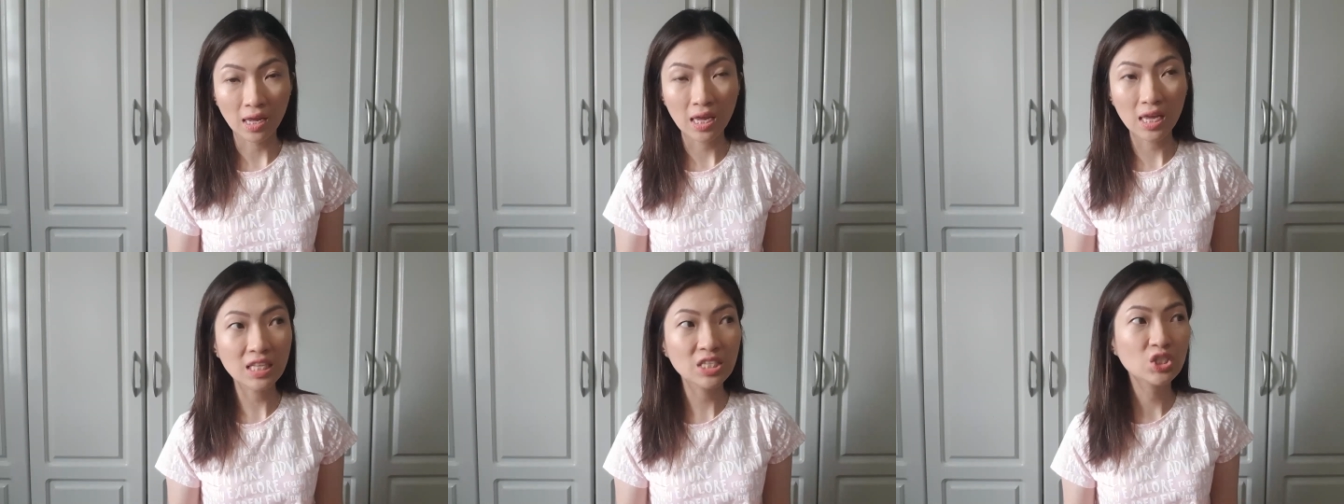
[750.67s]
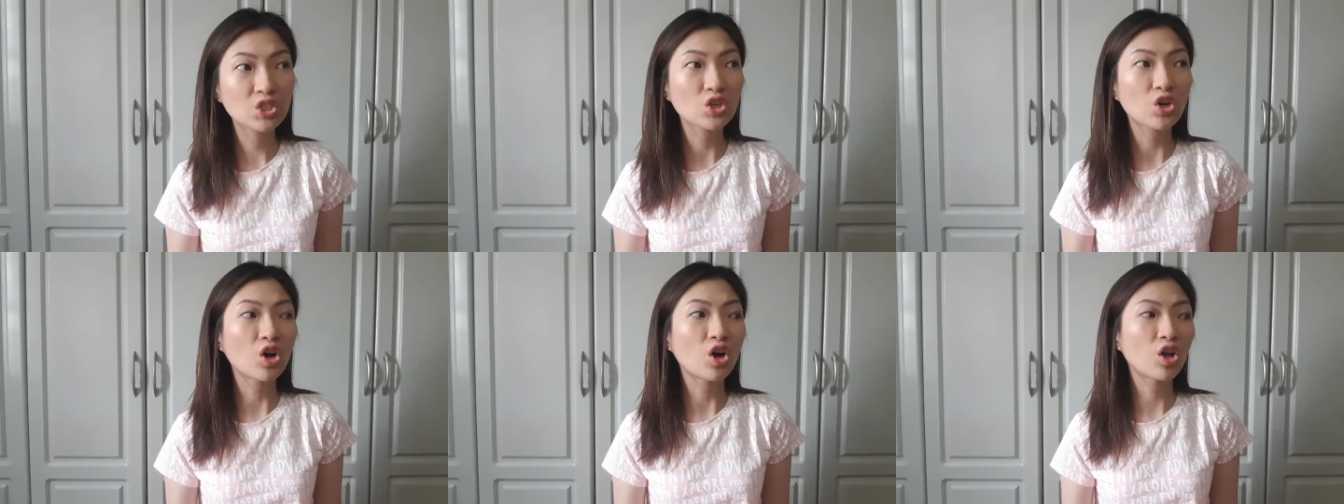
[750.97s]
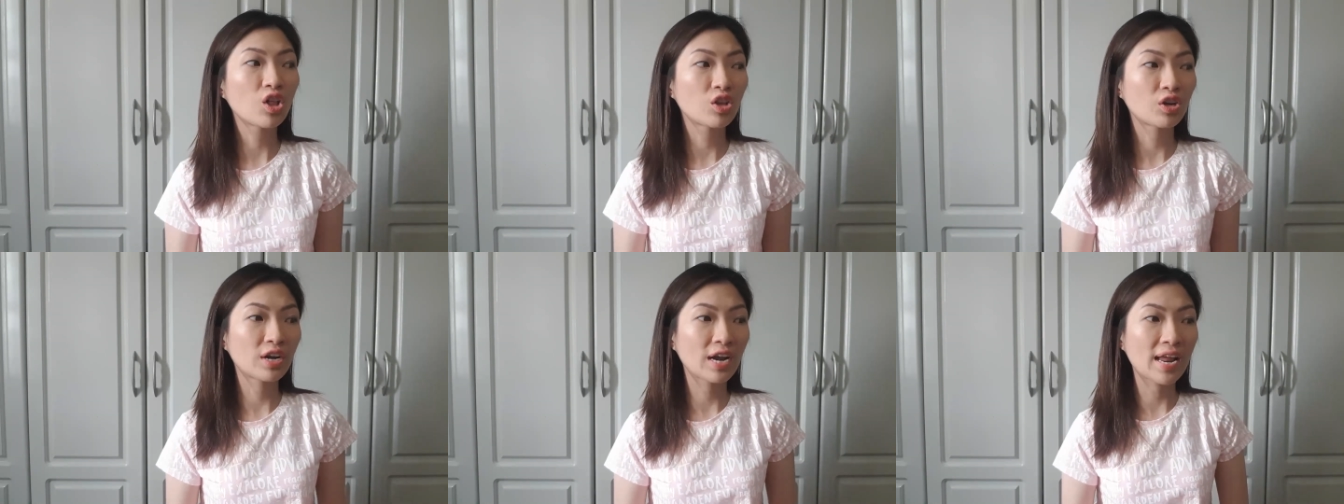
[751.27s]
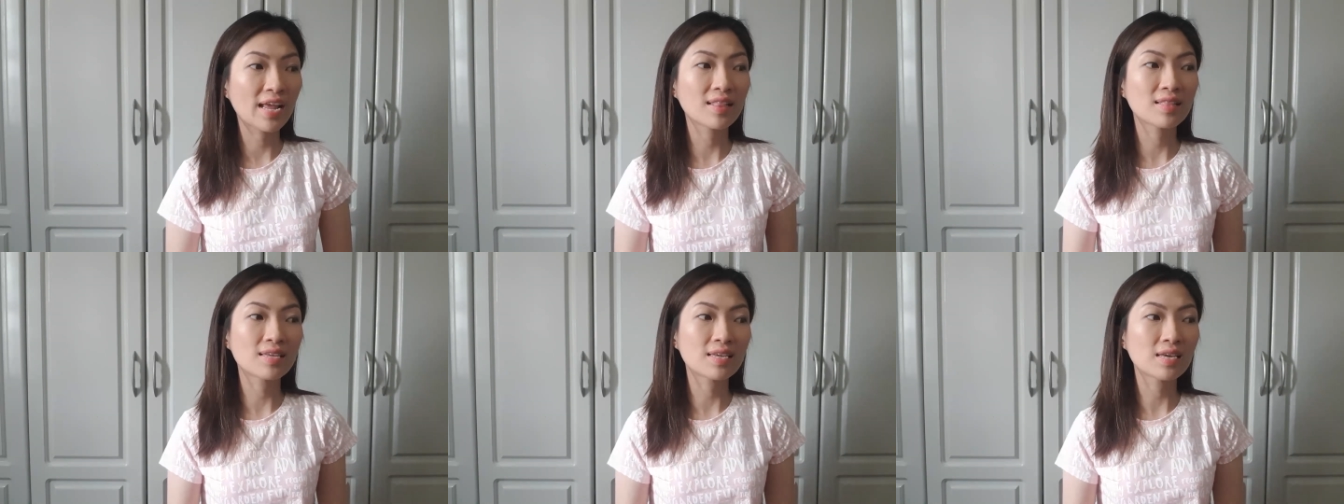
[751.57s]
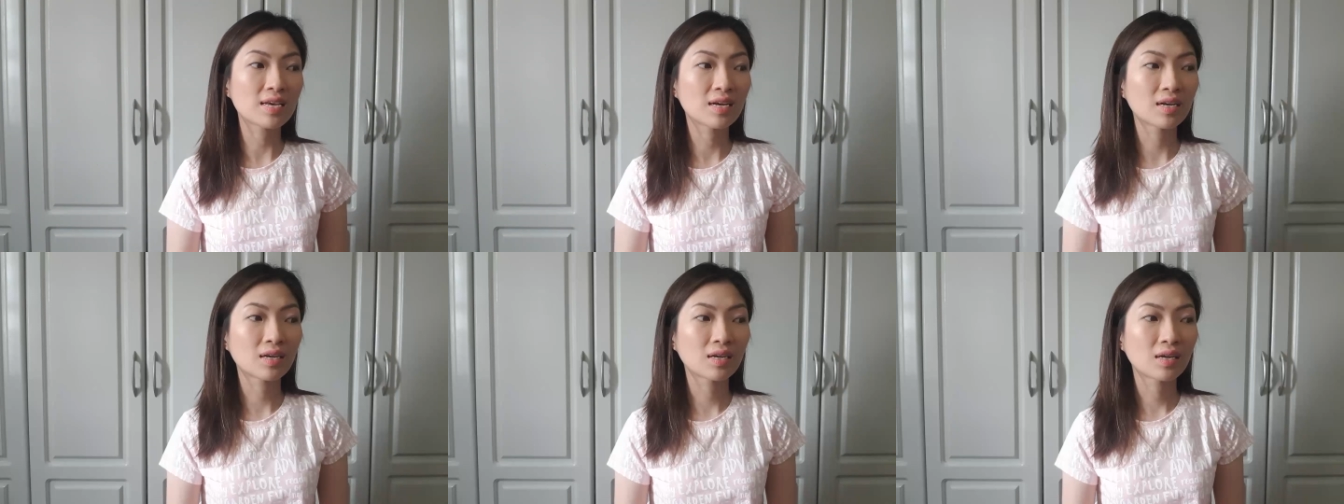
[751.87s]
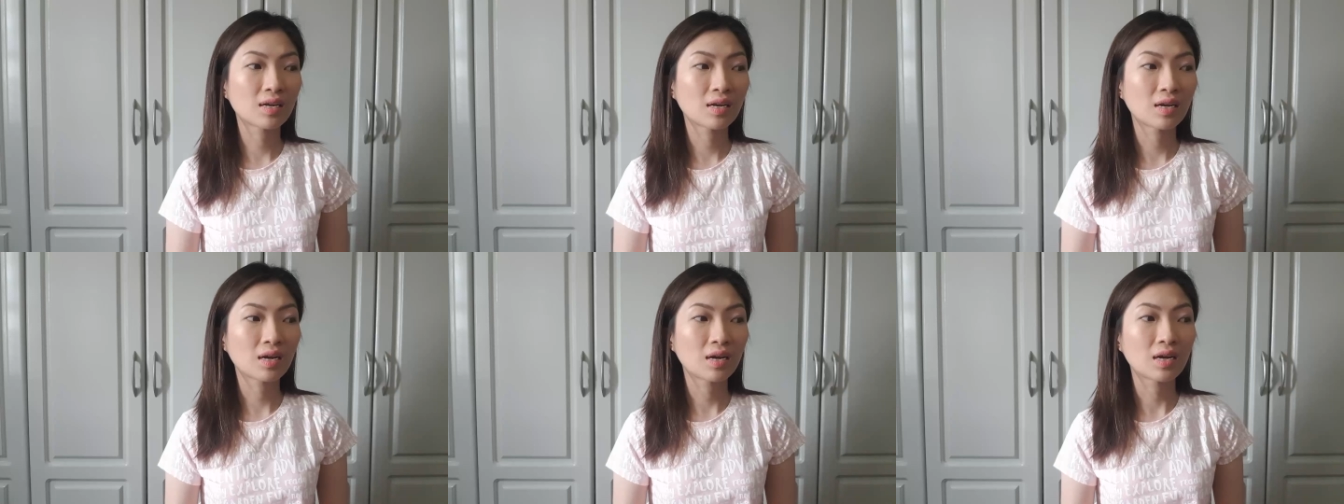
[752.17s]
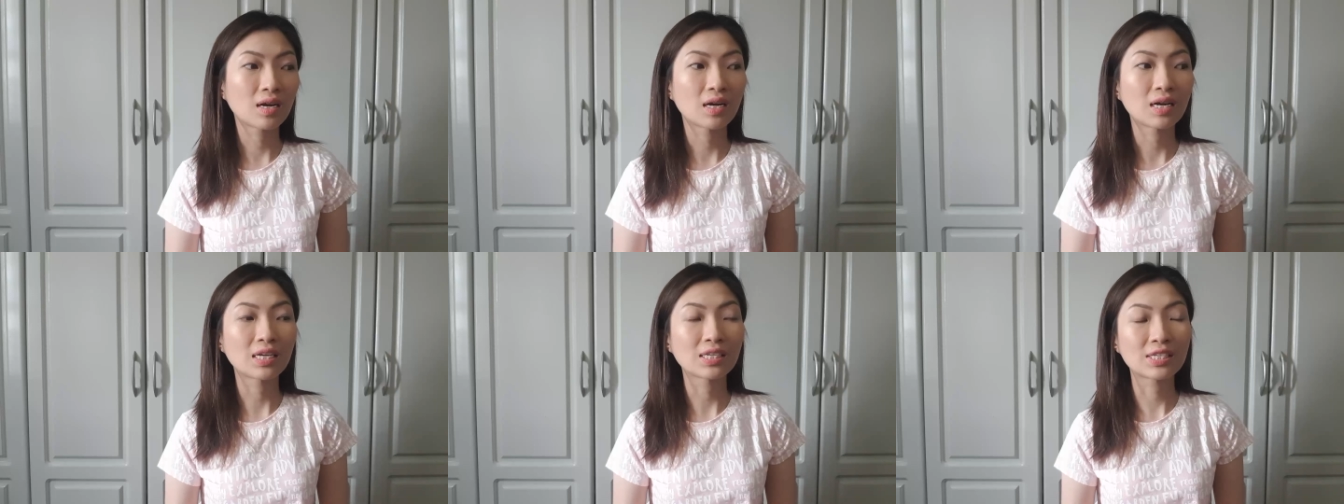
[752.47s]
It's already
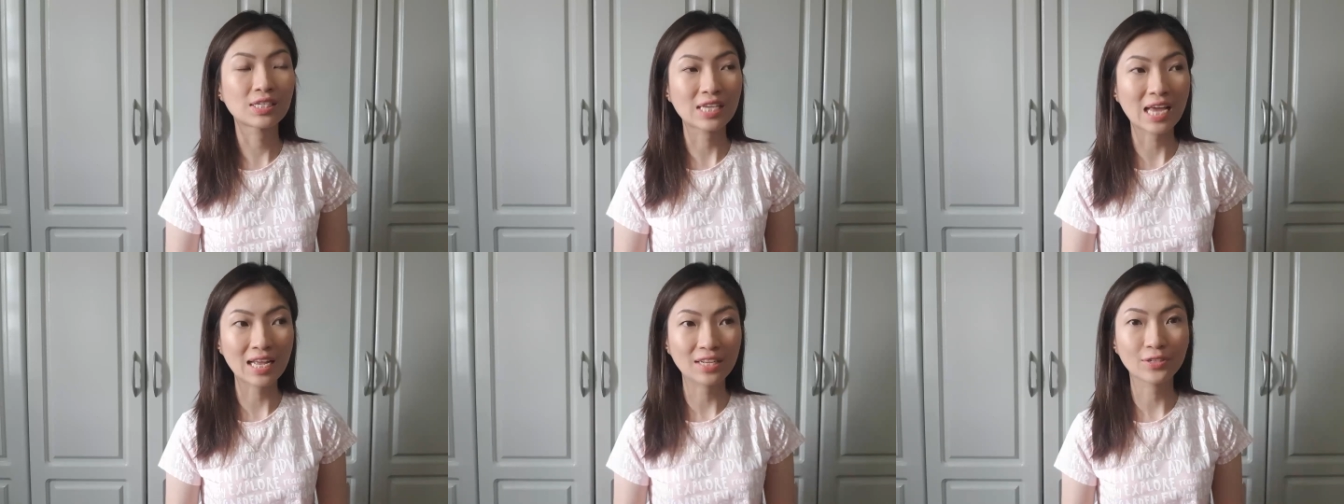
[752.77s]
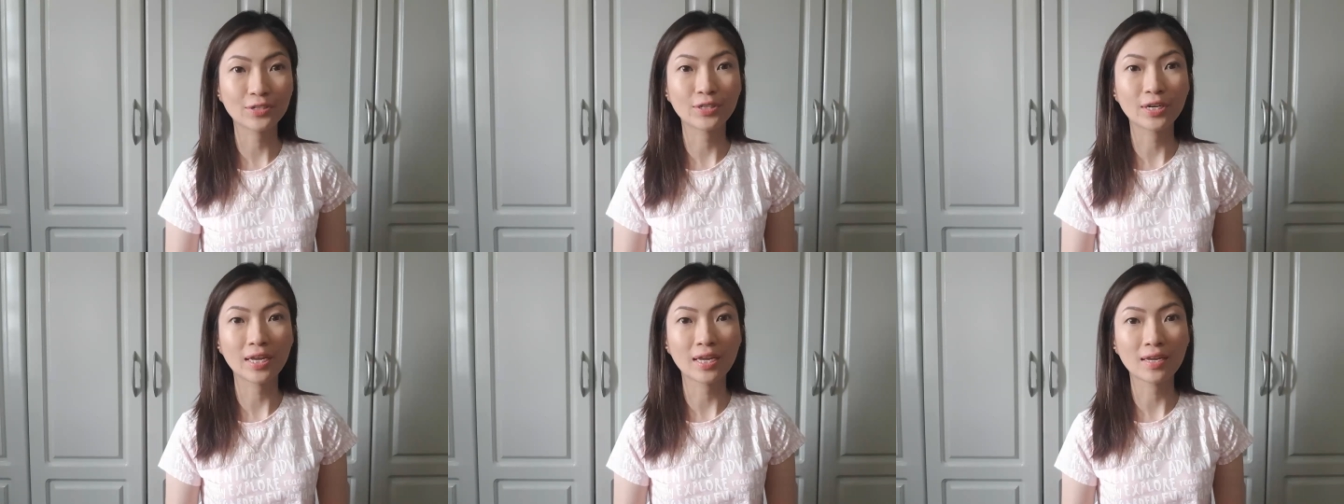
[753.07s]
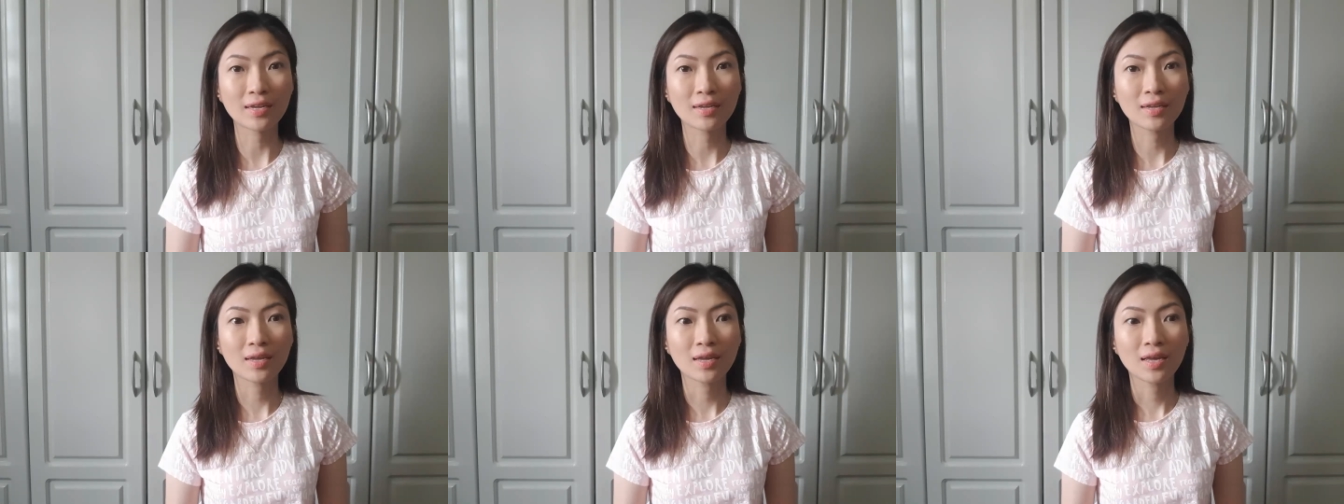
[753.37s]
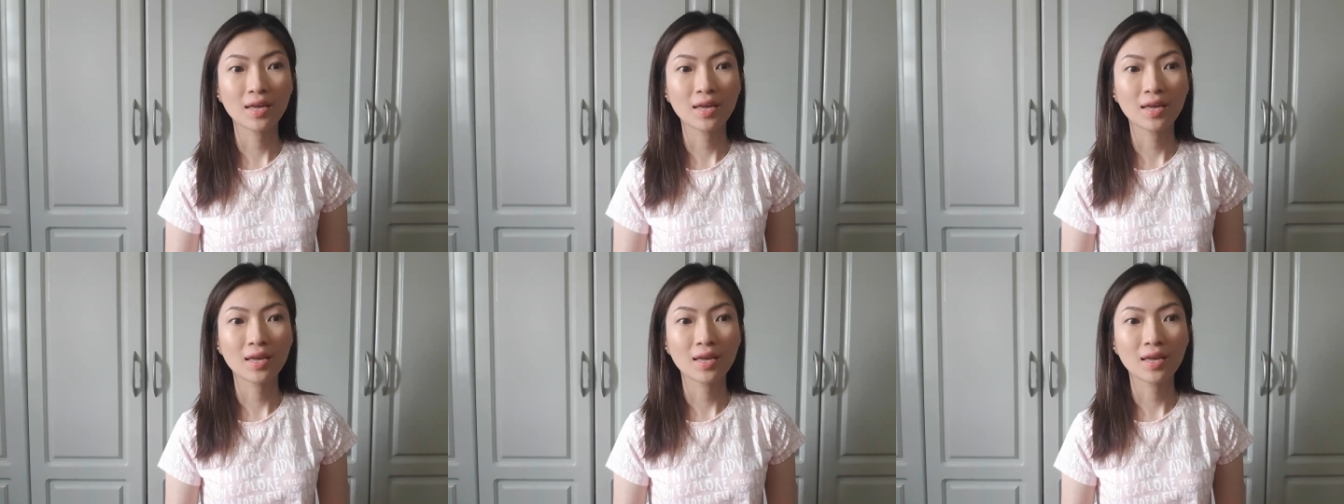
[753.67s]
a Saturday.